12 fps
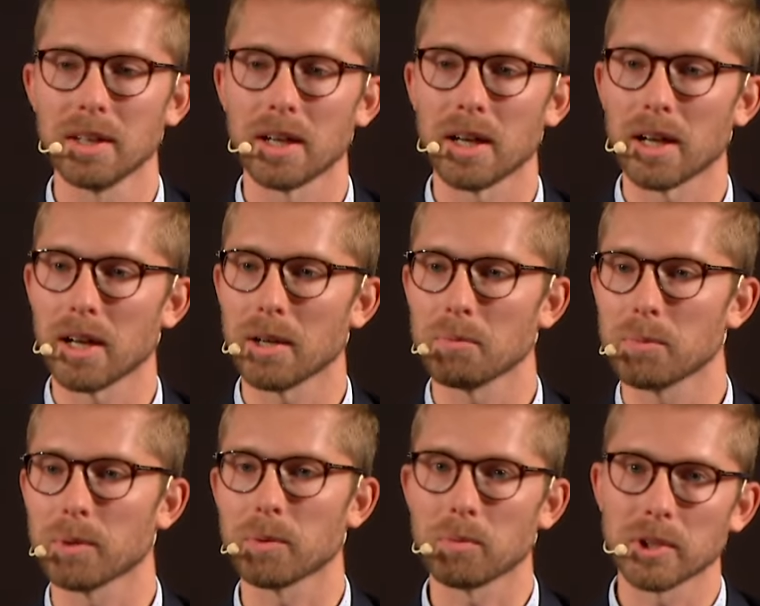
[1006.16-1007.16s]

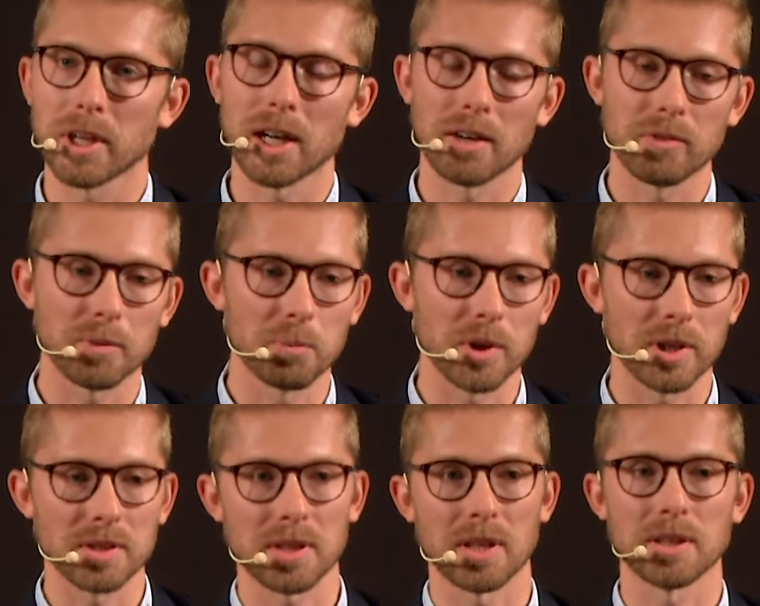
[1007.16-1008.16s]
but we want to have a more
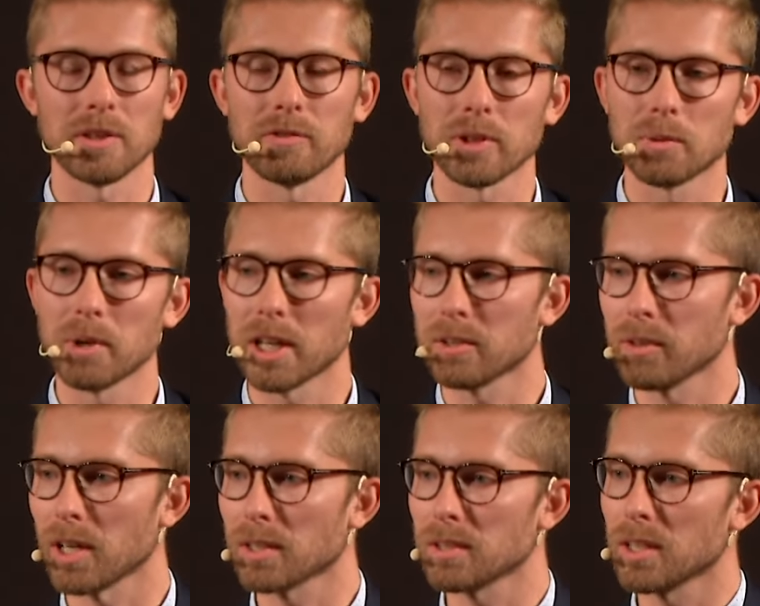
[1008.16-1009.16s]
scientific way to
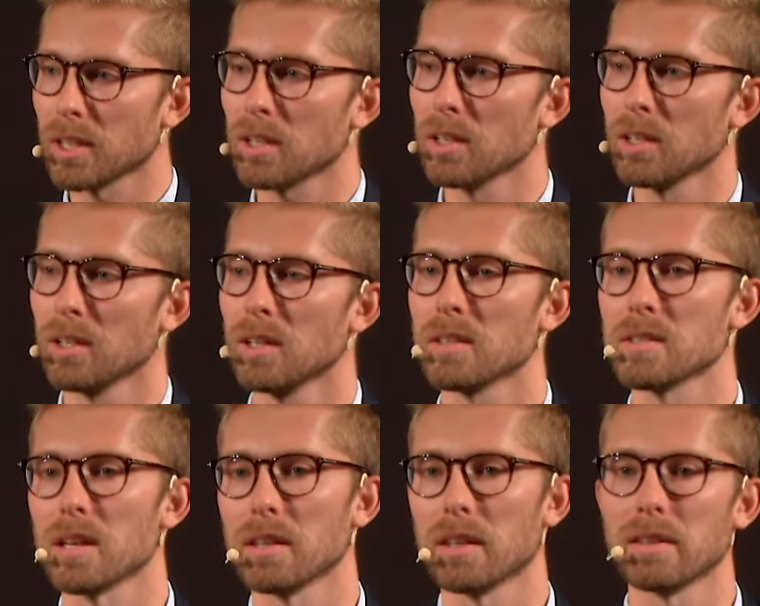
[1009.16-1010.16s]
actually
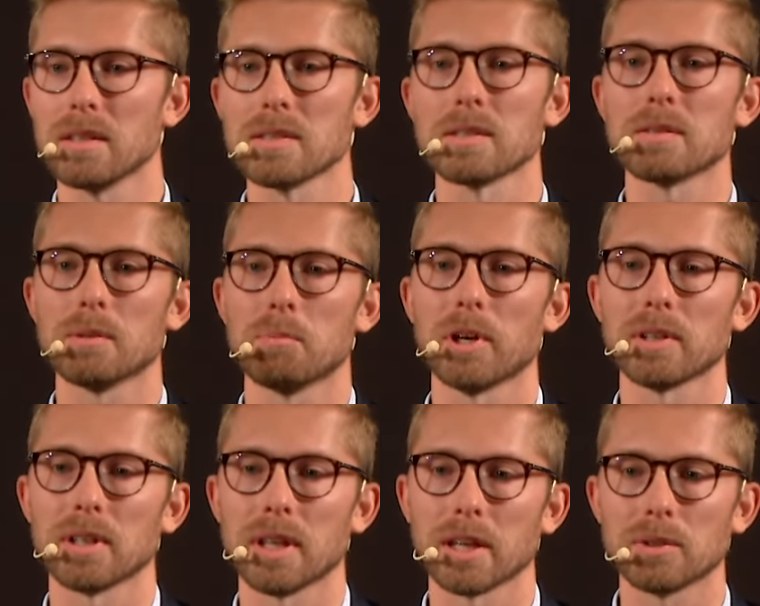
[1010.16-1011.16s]
say that this is the
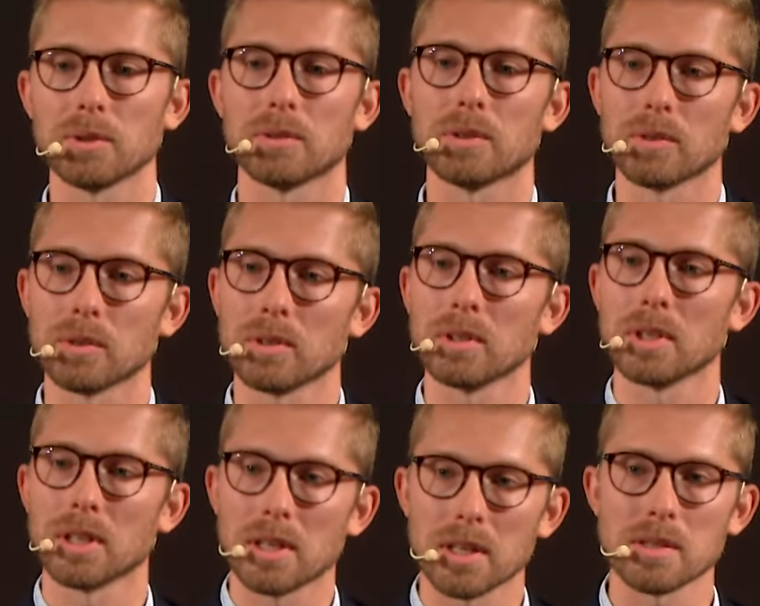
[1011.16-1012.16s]
bottleneck due to
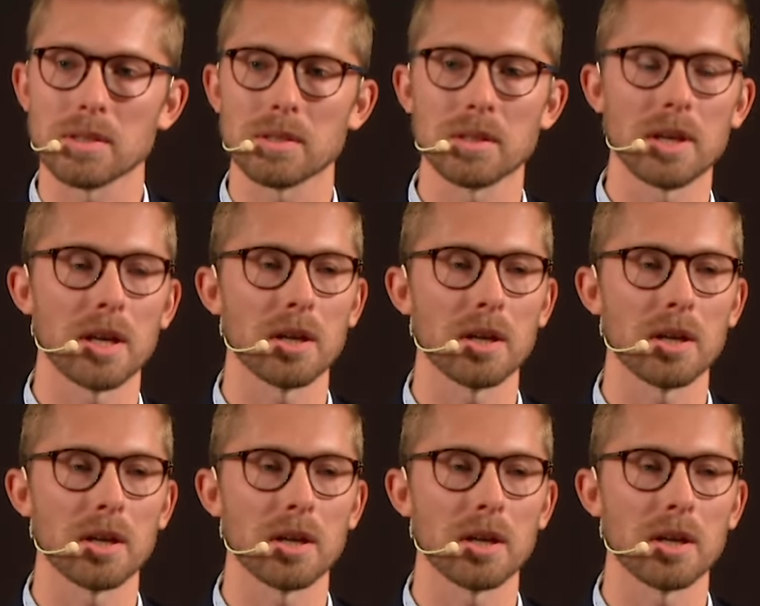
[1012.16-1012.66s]
this